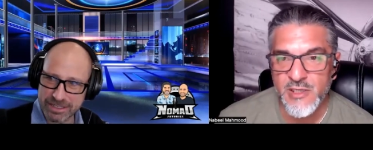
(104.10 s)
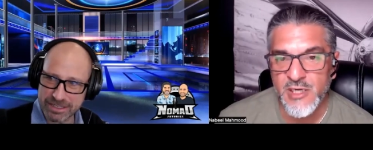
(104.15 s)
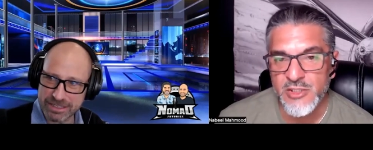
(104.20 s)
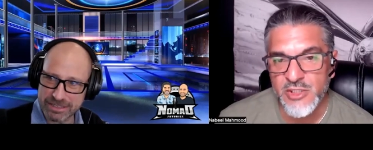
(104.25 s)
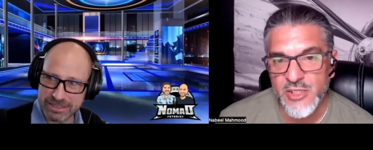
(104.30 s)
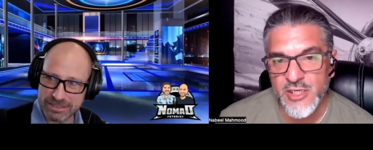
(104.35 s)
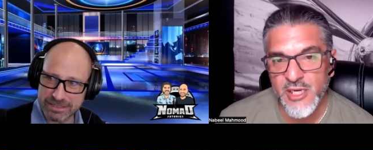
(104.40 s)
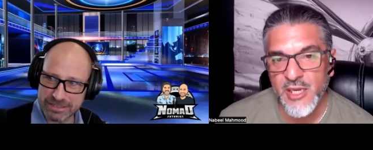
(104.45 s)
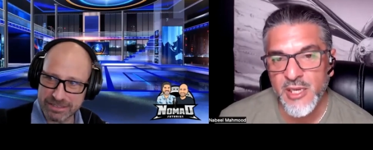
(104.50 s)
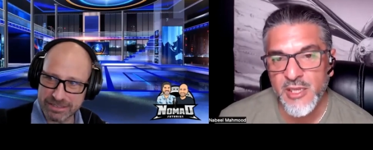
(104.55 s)
Speaker 1: the
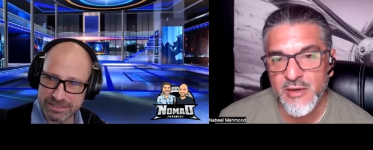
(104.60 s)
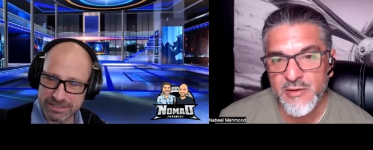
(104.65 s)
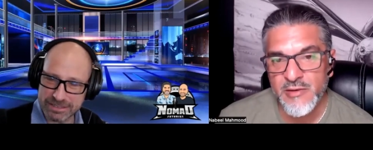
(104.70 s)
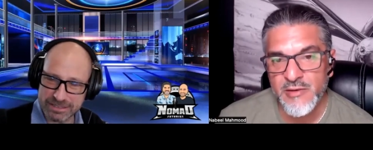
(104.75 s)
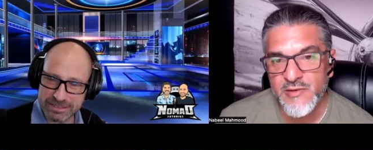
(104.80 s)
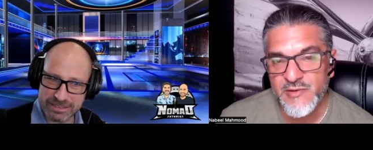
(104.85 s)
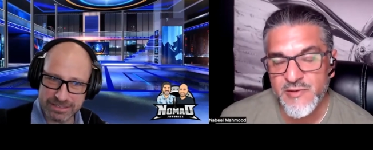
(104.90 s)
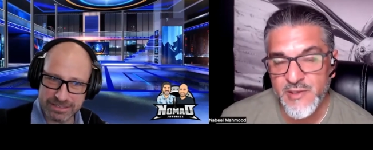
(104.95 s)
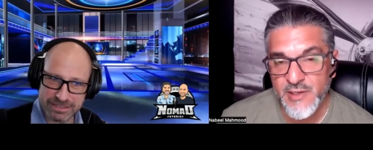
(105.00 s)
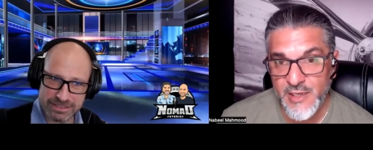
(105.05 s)

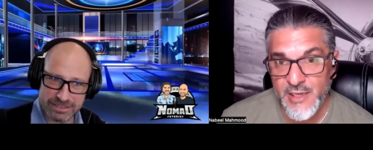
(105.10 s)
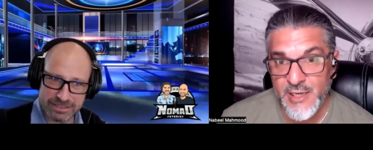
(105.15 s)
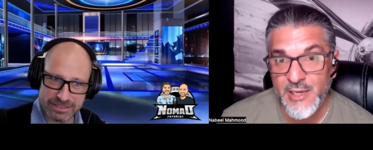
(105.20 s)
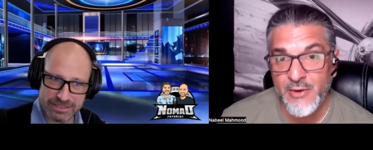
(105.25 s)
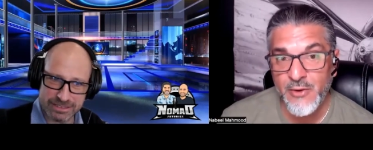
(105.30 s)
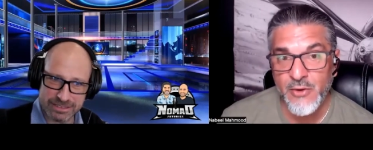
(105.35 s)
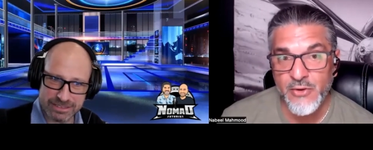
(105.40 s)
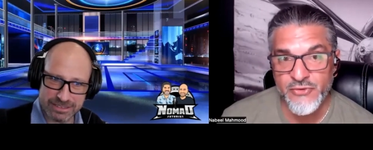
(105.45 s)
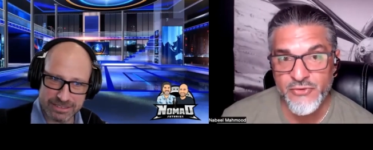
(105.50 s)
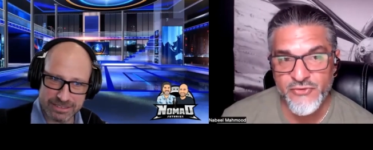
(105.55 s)
educators,
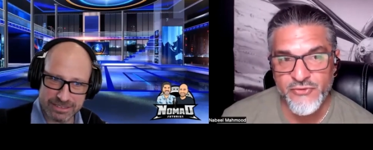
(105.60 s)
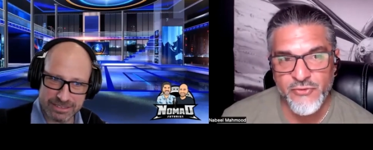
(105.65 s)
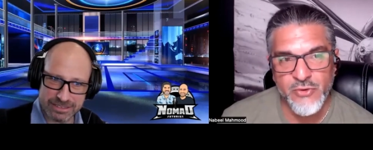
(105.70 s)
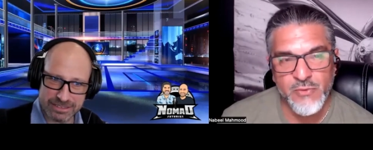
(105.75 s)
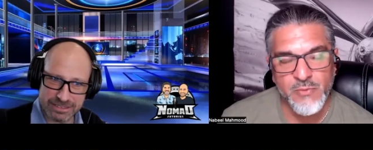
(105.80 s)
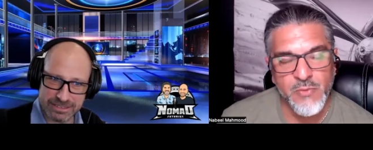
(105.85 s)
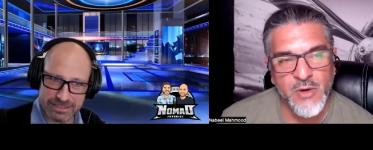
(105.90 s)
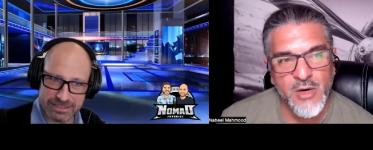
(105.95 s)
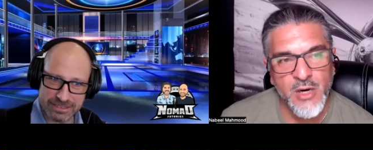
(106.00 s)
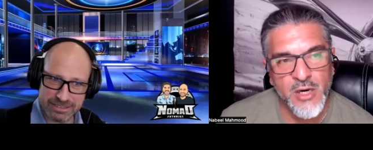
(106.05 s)
and also our
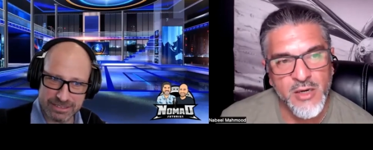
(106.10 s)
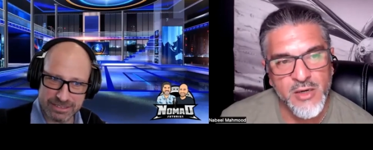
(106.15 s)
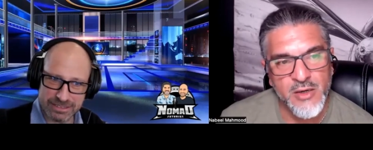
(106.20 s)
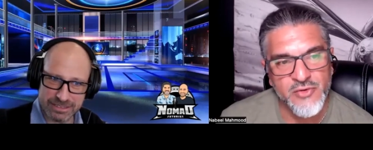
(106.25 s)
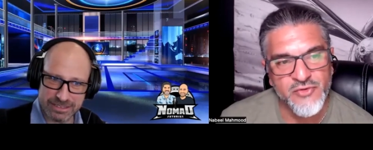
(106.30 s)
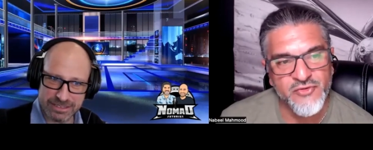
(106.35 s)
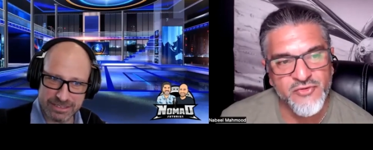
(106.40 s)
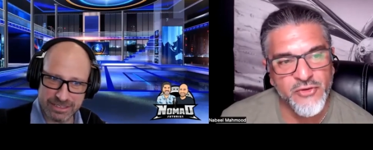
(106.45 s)
partners.